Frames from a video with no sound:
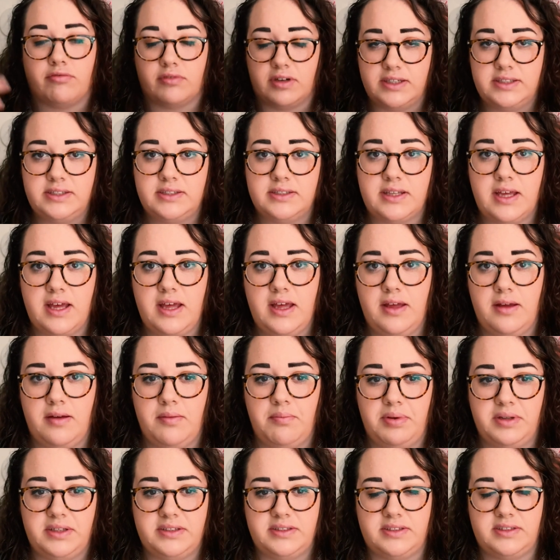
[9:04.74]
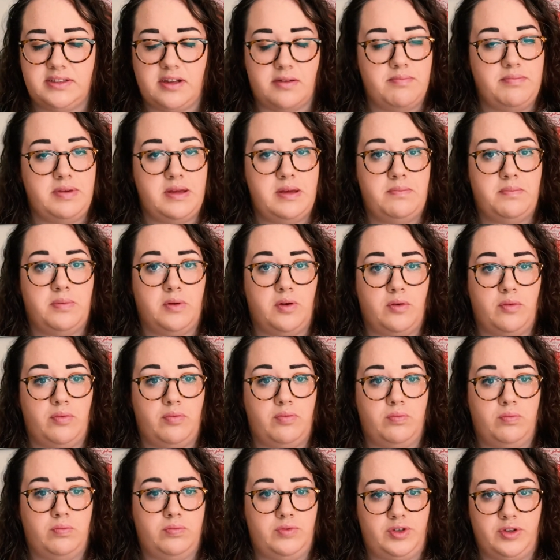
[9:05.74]
risk it. But some people
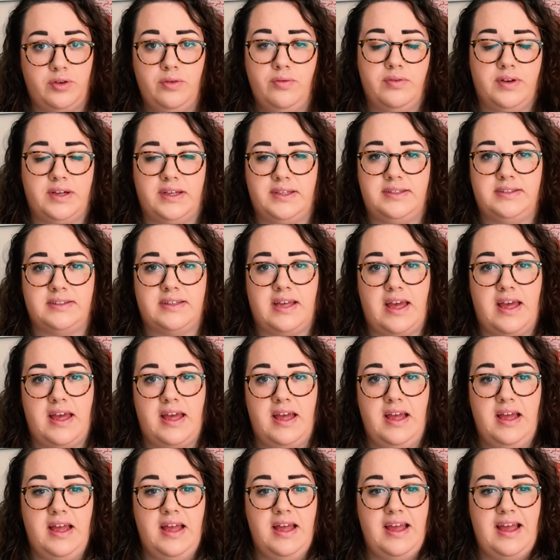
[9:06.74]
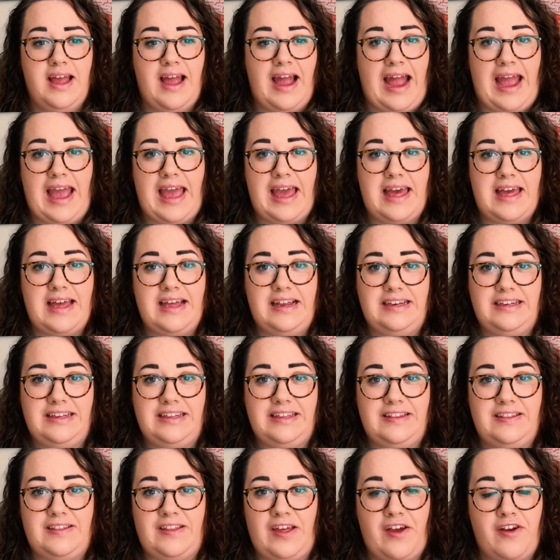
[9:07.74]
do risk it, and
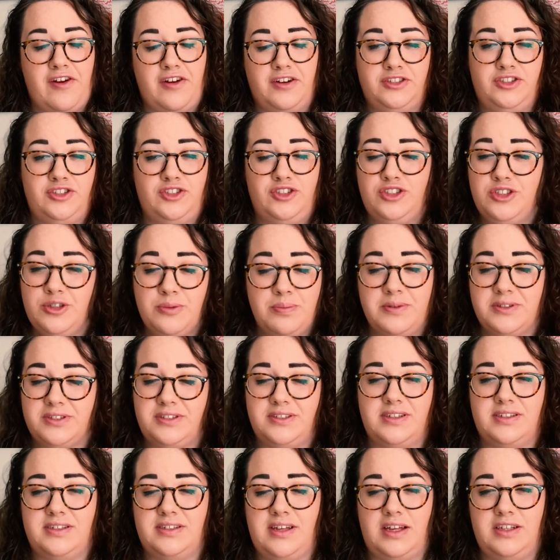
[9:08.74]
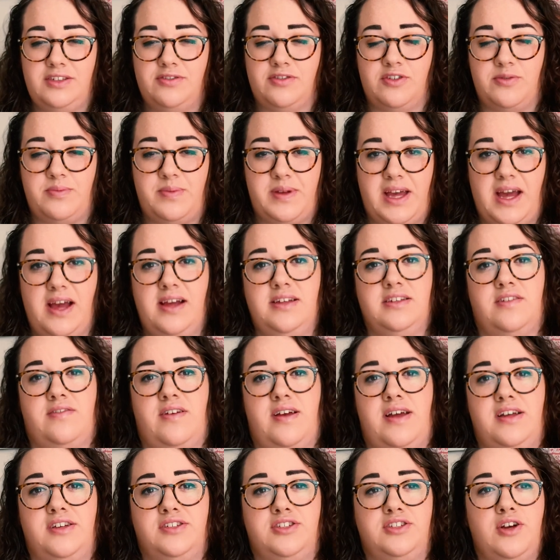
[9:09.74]
they are super successful because of
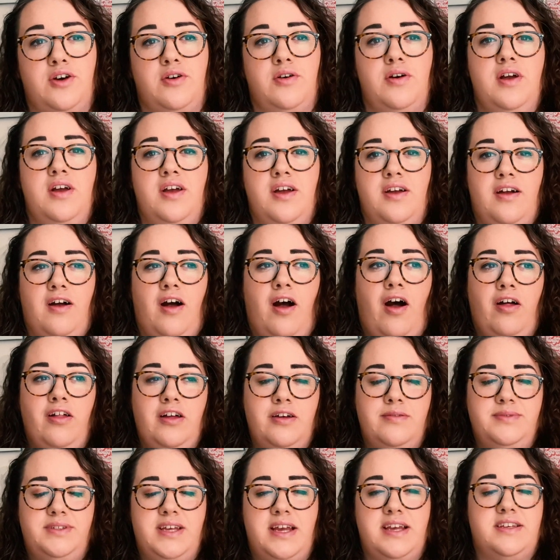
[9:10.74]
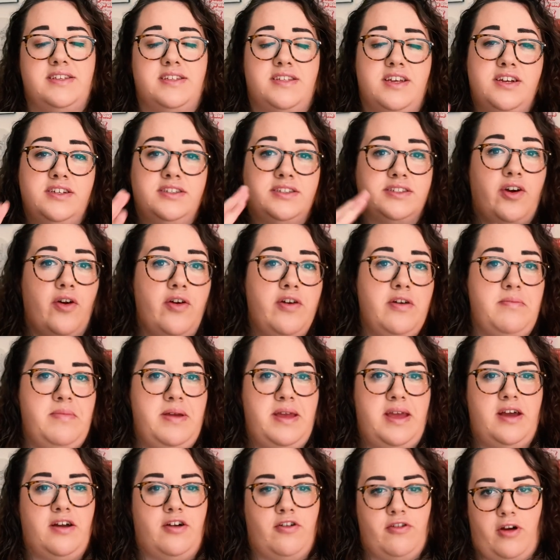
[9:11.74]
it. So all I'm saying is there's going to
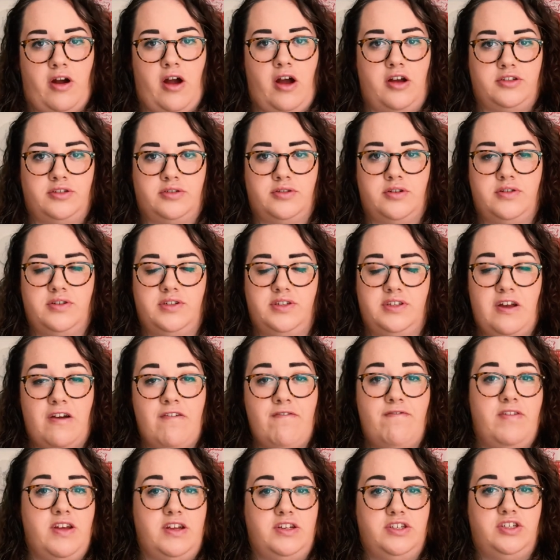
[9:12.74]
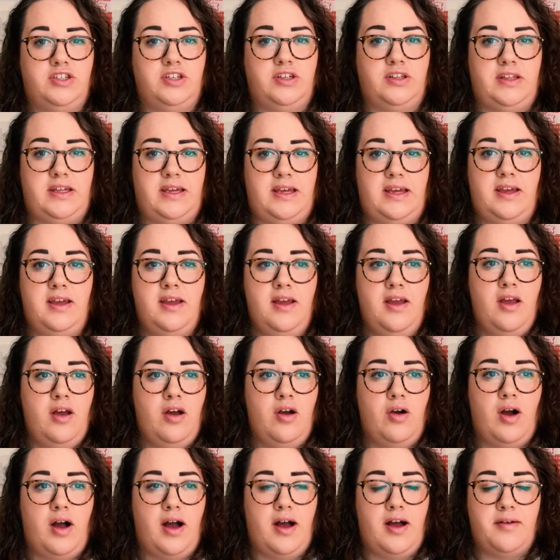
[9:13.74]
be a crossroads eventually.
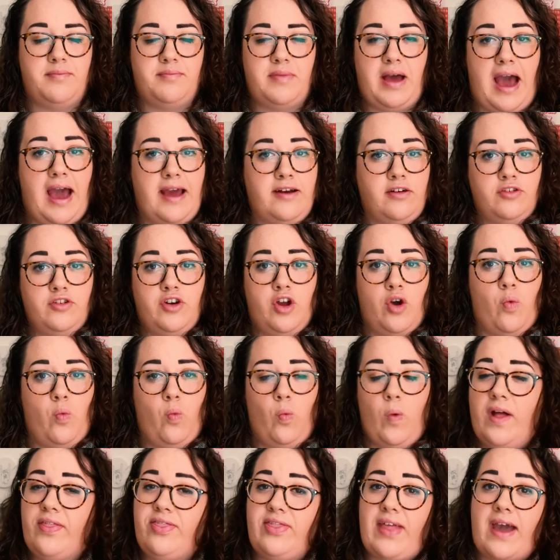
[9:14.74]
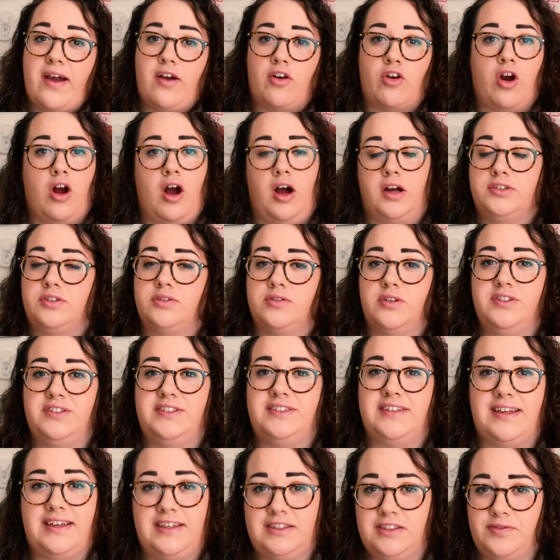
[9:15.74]
I don't know what that
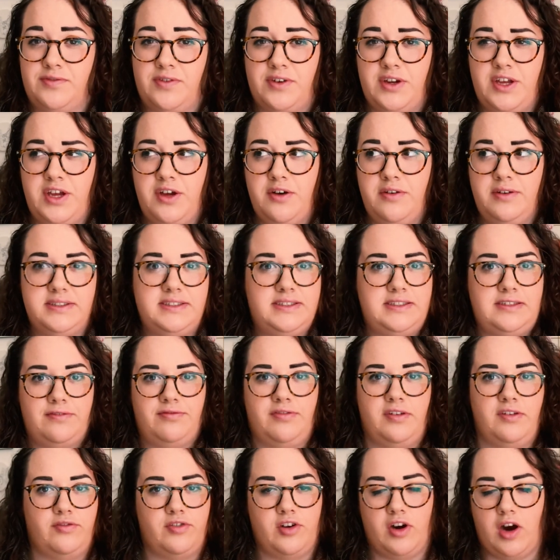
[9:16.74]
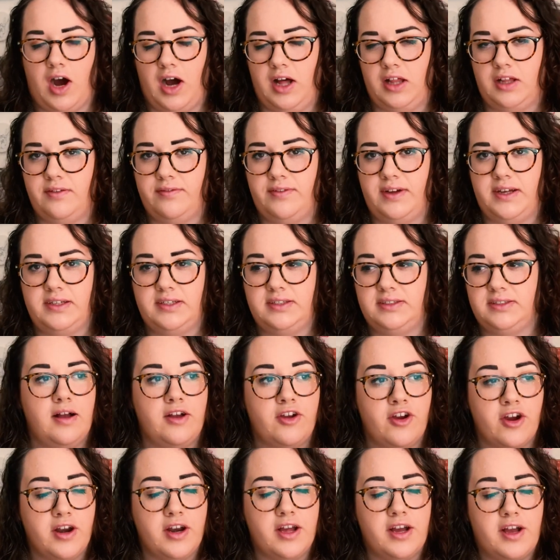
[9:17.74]
crossroads is for you. It's different for all of us.
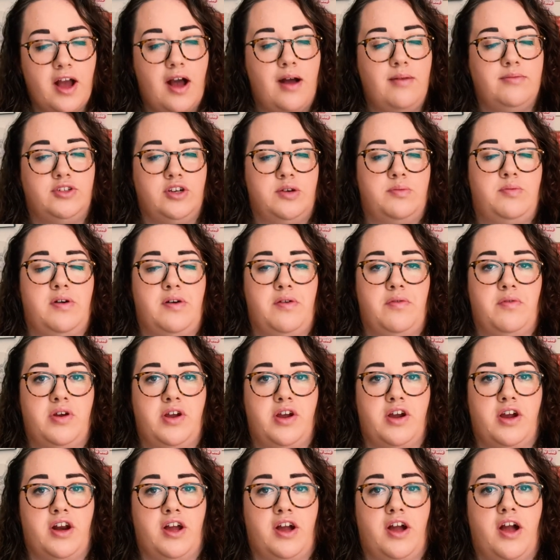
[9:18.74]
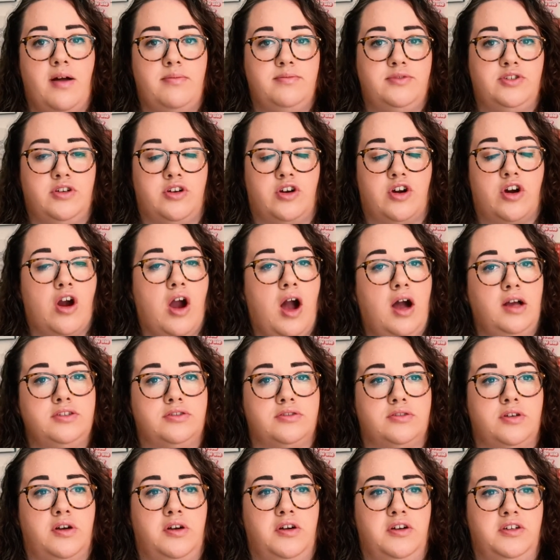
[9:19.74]
You're going to come to a point where you're going to come to a
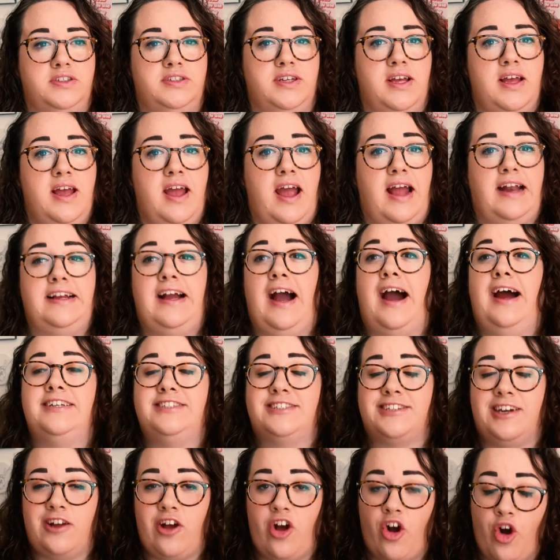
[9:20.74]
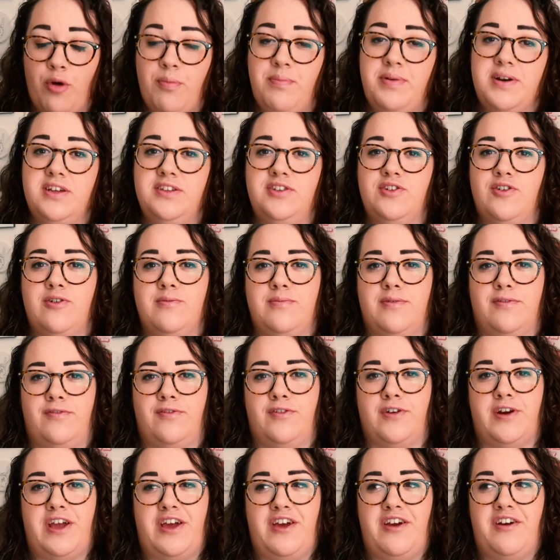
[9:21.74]
crossroads, and God is going to open a door
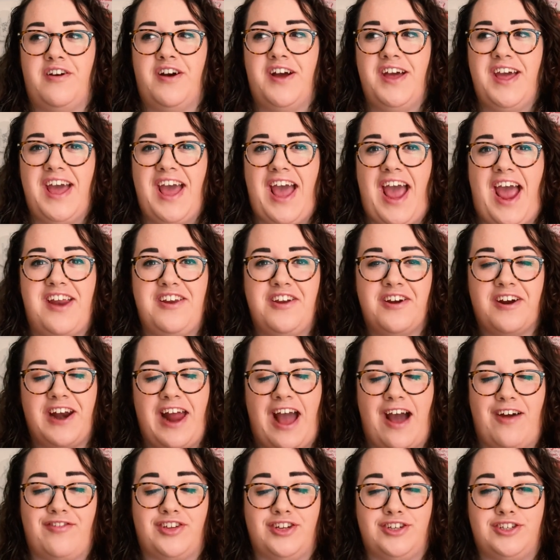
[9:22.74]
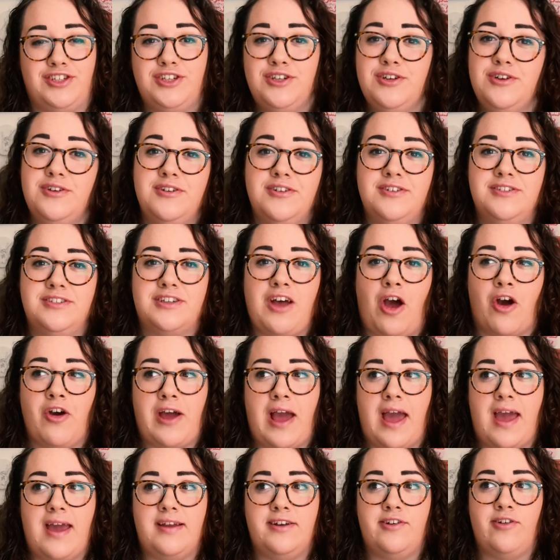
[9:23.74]
before you, and you're going to have to choose,
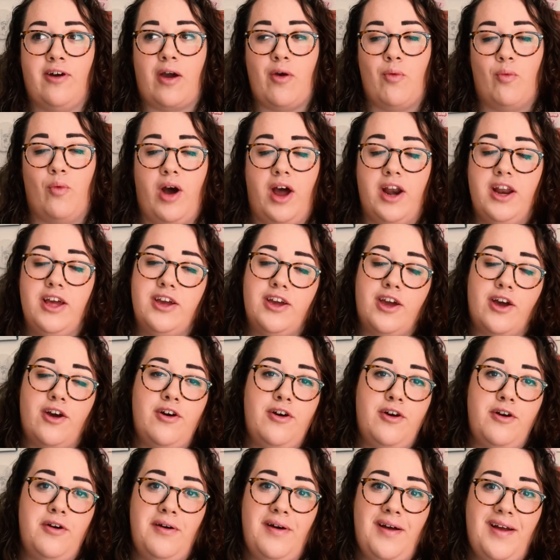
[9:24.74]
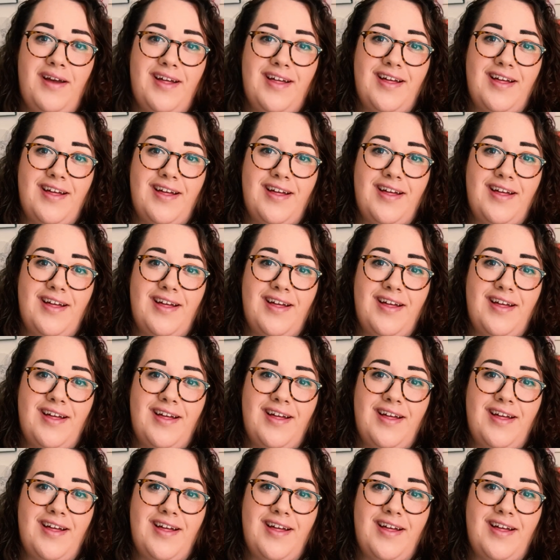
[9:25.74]
okay, do I want to go